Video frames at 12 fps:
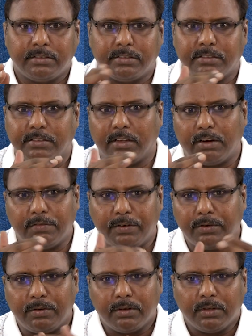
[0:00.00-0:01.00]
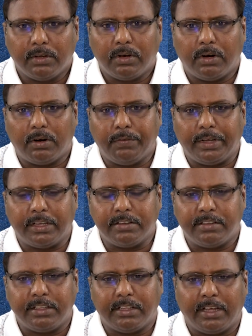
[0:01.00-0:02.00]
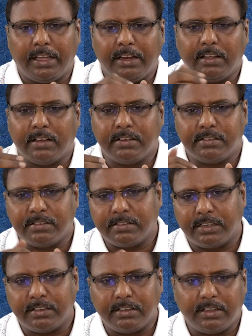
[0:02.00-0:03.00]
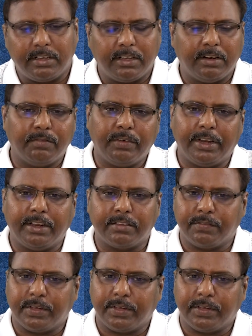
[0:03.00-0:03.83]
This is how we can see the inconsistency in various